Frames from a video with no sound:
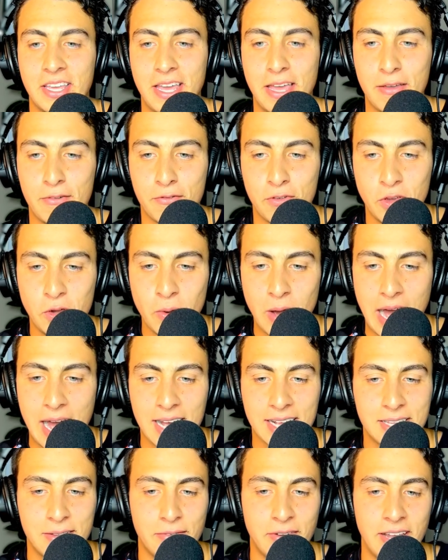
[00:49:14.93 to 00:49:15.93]
if you
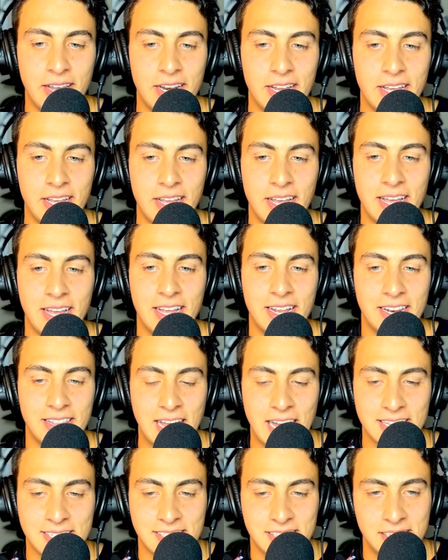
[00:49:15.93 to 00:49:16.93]
activate it and
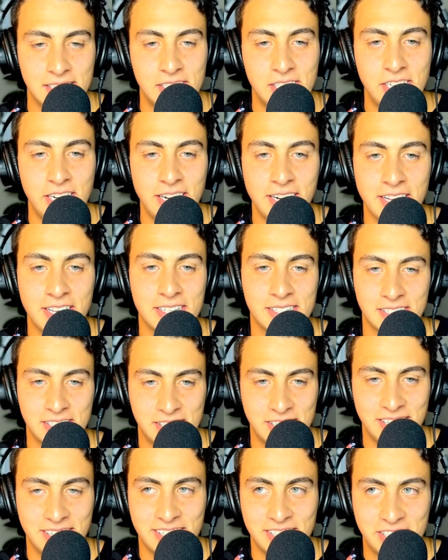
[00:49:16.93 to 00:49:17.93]
that's the genius
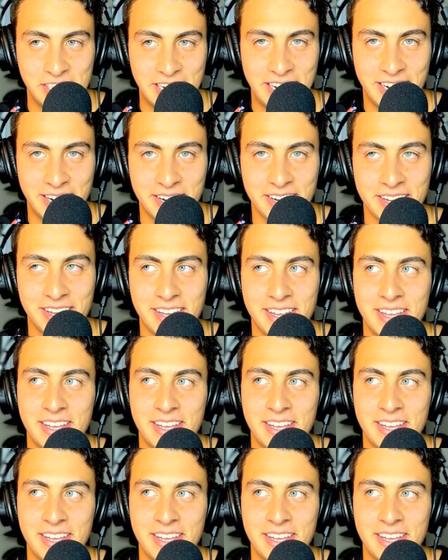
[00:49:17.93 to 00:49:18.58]
gene